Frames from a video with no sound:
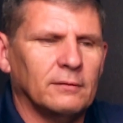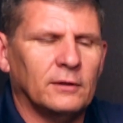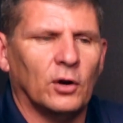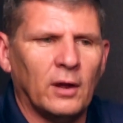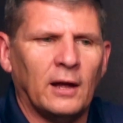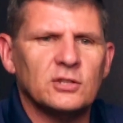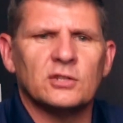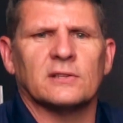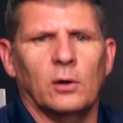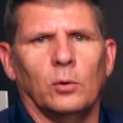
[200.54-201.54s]
they're not
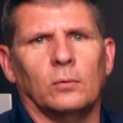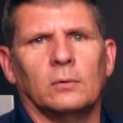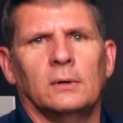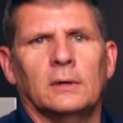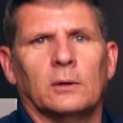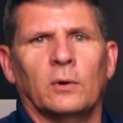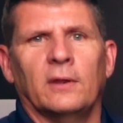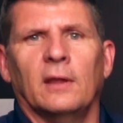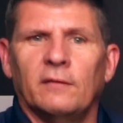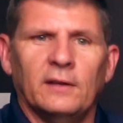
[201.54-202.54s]
just local.
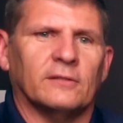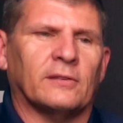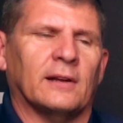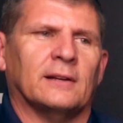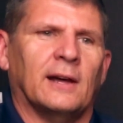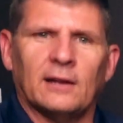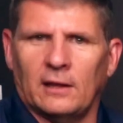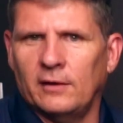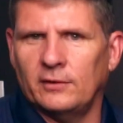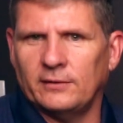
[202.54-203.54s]
When events like
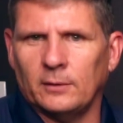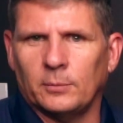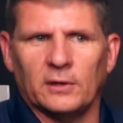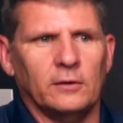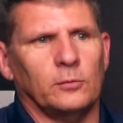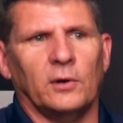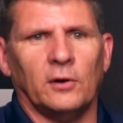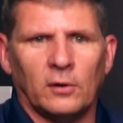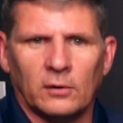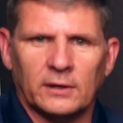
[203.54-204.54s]
9/11 take place, when
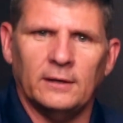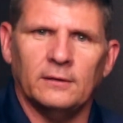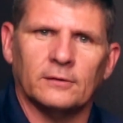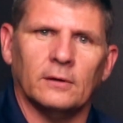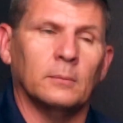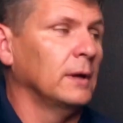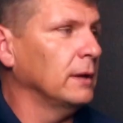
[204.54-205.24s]
hurricanes come,